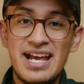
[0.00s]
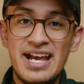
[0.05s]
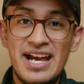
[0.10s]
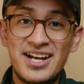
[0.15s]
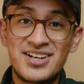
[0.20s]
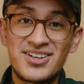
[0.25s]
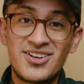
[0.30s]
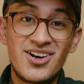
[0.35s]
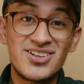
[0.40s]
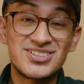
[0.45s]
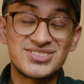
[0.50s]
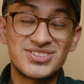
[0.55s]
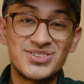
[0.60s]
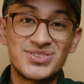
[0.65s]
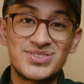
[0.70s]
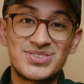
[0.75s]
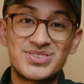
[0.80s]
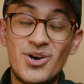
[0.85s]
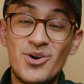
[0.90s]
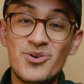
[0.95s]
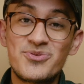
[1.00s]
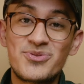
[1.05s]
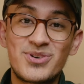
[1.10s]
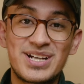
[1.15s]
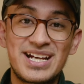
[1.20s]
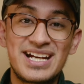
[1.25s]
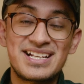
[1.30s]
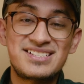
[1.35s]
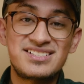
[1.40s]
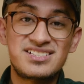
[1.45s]
And also, don't
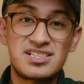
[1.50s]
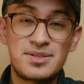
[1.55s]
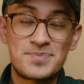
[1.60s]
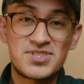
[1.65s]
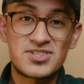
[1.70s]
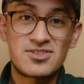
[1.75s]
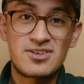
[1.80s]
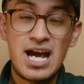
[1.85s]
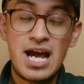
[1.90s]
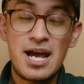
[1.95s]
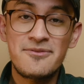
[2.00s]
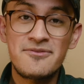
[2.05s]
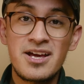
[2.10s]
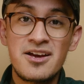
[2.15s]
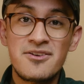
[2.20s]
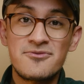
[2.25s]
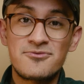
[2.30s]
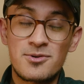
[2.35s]
forget to subscribe